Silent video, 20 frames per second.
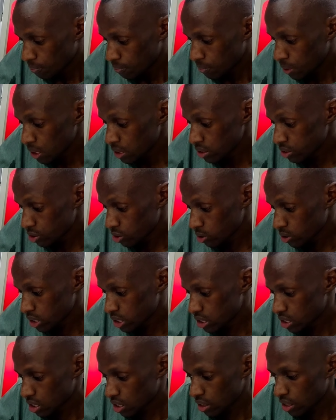Please
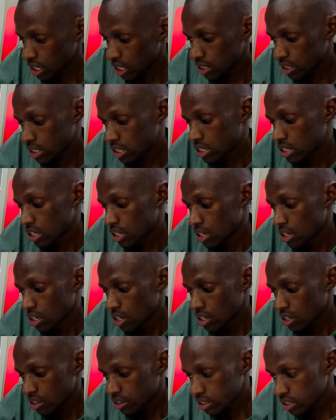note that
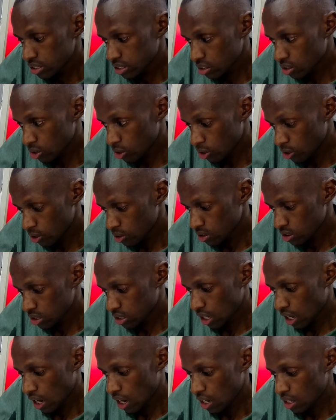this Godox
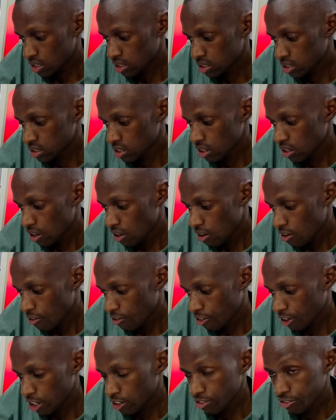has
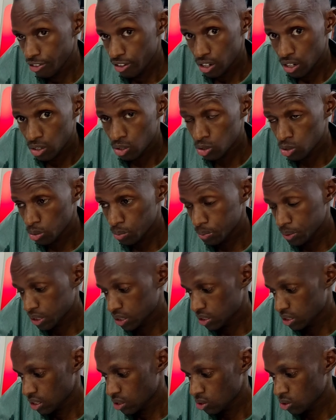5
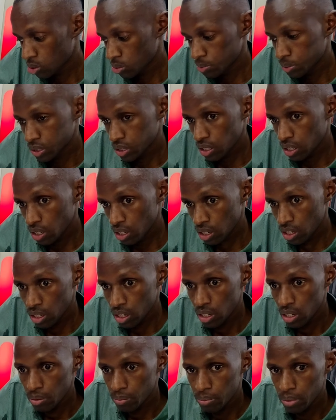groups
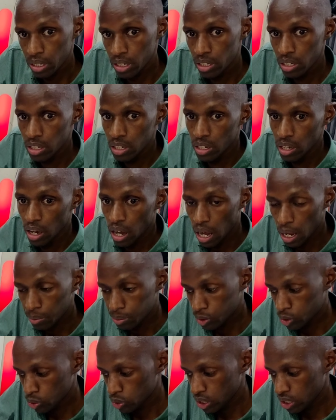A, B
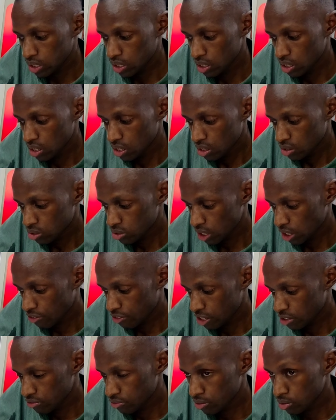up to E. Those are
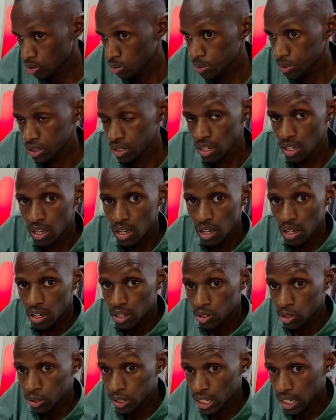5 groups,
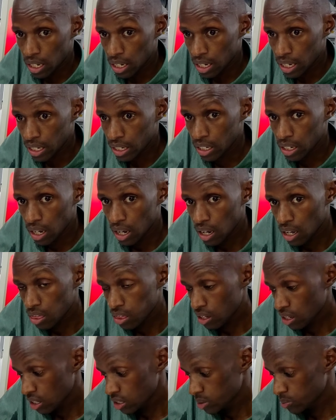not unlike
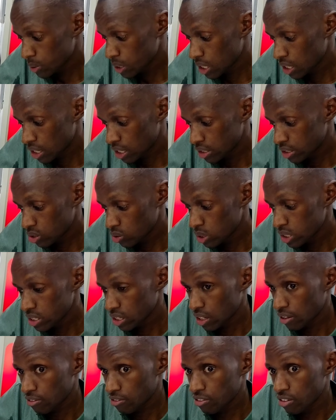other speed lights which
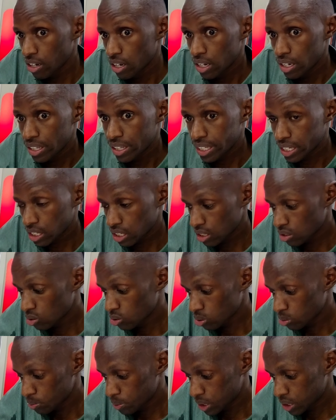have 3
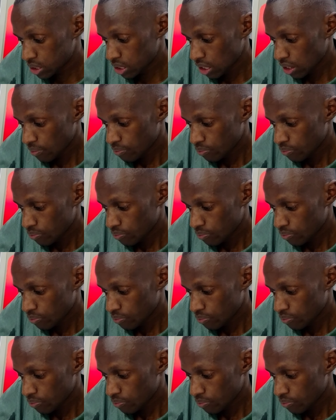groups.